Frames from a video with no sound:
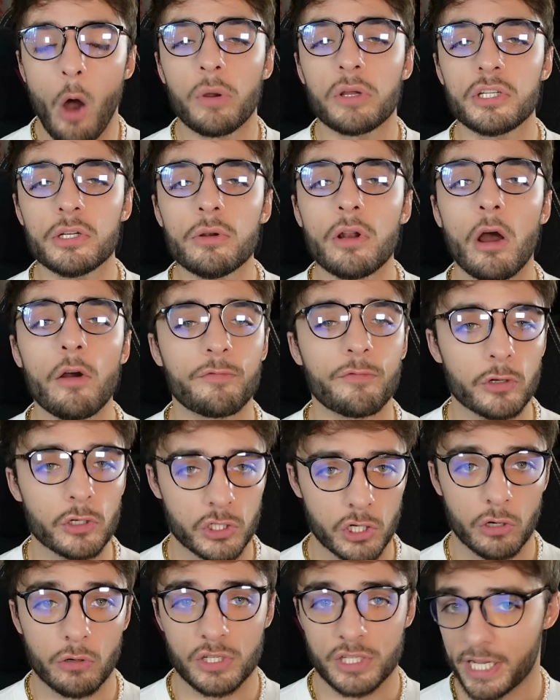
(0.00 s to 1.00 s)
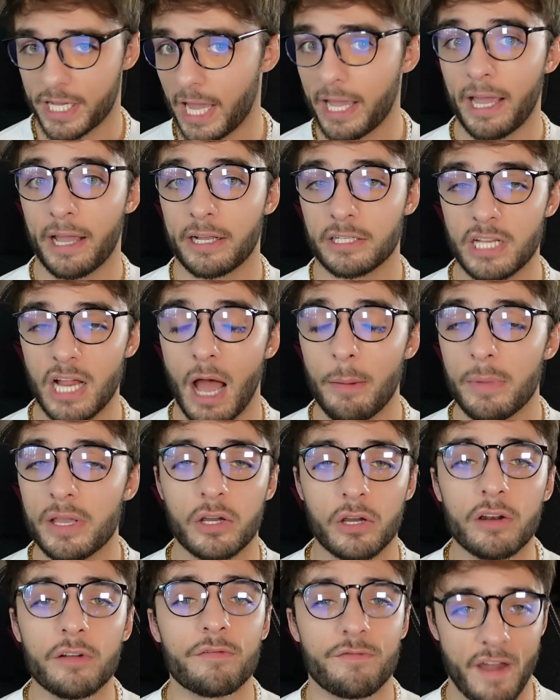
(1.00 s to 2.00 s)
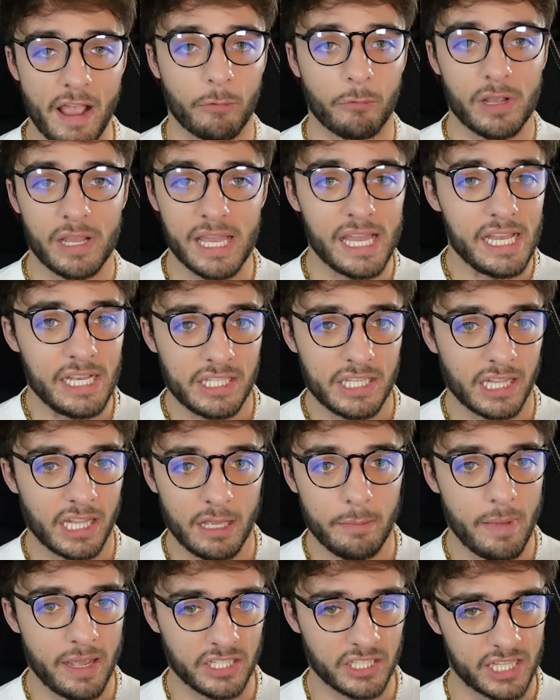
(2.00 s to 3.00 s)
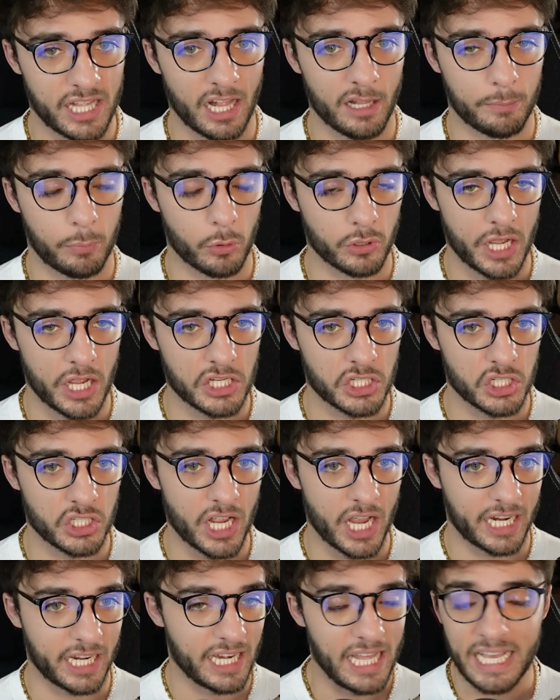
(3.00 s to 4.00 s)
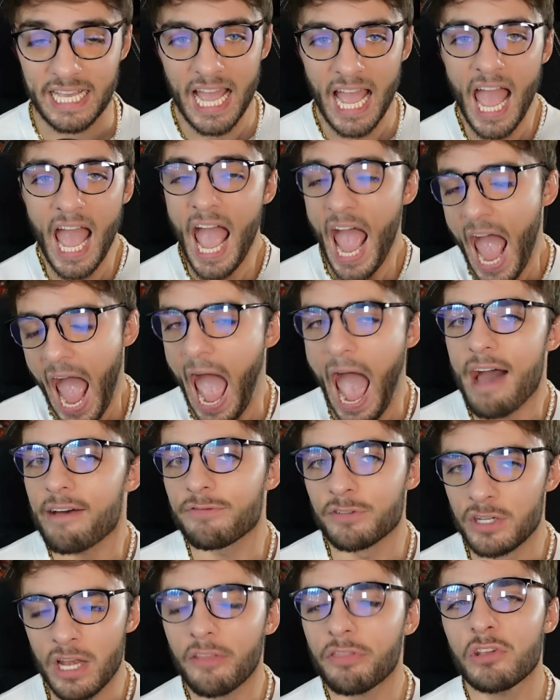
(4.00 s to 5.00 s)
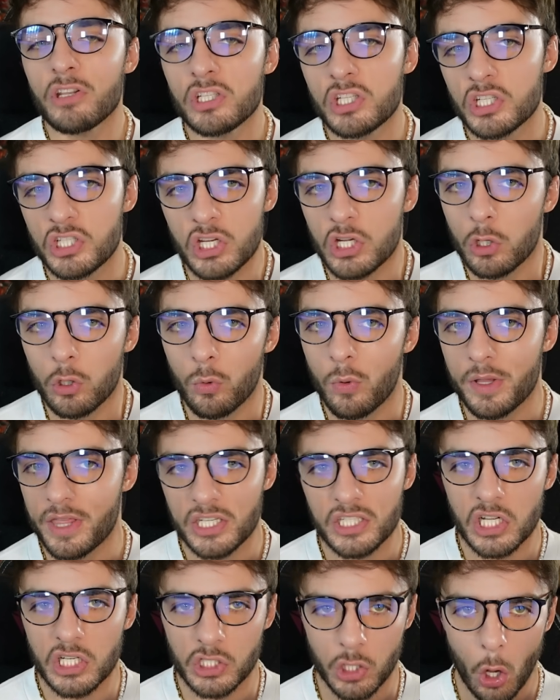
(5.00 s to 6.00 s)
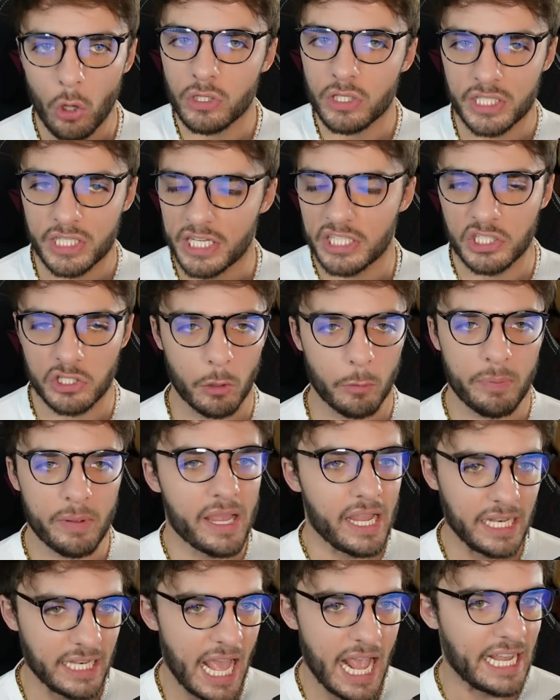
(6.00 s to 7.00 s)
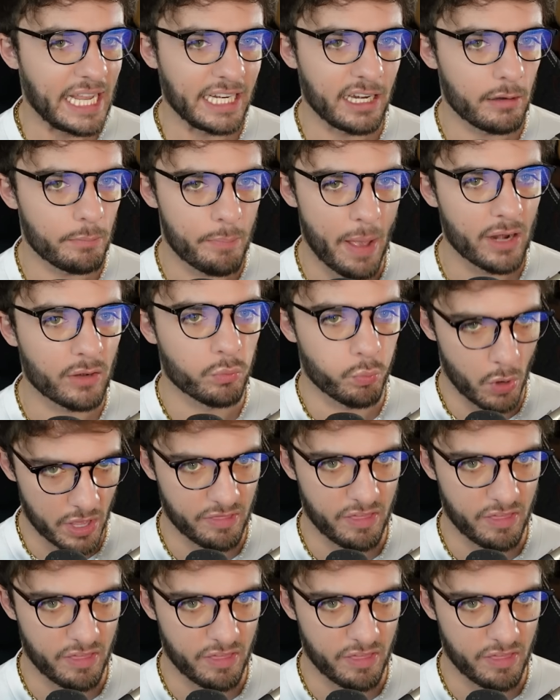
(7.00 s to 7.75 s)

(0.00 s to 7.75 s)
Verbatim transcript: we do know for sure is that Gege Akutami could have very easily made his teleportation technique have nothing to do with his adult sister being naked in bed with